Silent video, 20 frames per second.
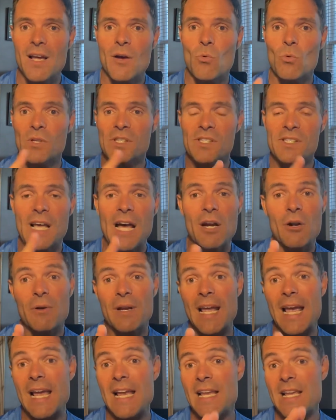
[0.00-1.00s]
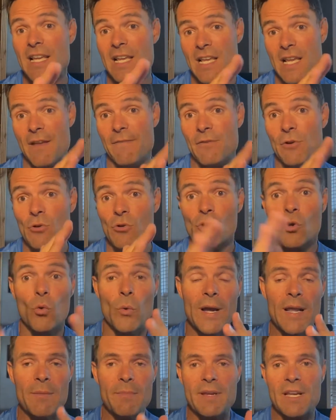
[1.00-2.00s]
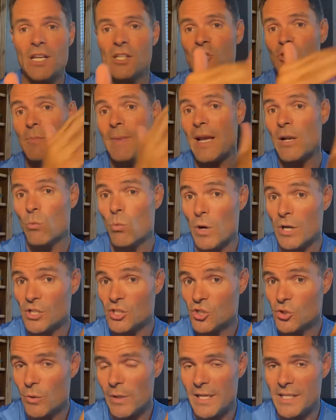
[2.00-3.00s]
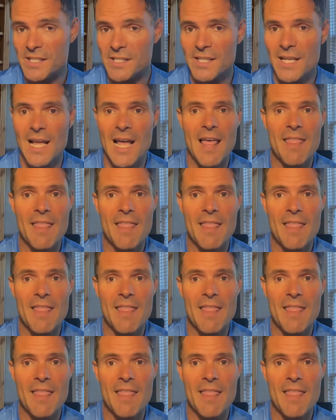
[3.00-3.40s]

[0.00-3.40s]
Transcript: What's not okay if you quit because you made one choice.